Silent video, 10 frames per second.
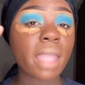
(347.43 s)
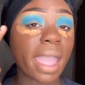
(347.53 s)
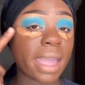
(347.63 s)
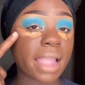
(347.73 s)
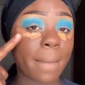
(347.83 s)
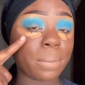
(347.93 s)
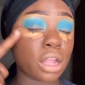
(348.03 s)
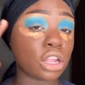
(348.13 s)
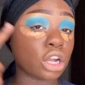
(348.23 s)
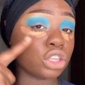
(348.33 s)
and I
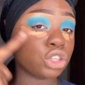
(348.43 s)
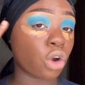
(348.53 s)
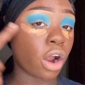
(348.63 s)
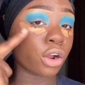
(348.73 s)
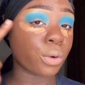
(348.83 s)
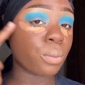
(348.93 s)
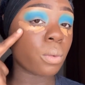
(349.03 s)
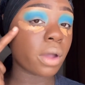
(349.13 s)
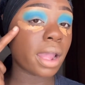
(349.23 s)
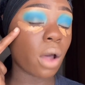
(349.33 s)
put the darker
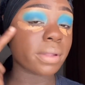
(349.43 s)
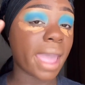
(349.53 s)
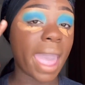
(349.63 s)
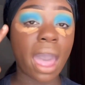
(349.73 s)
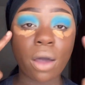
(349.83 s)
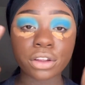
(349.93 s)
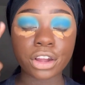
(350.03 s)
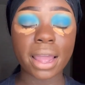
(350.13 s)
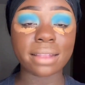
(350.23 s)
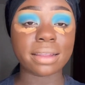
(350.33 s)
one on the
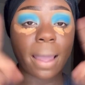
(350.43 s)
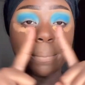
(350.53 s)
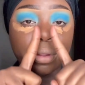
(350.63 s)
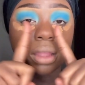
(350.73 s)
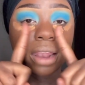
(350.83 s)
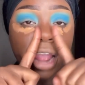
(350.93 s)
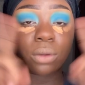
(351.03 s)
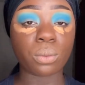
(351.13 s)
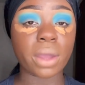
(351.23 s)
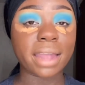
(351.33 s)
outer, and then I put the lighter
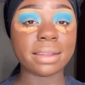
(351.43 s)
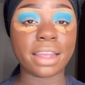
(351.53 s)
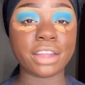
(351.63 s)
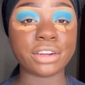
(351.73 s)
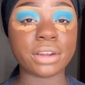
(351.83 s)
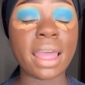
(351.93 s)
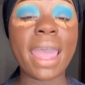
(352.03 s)
one in the inner.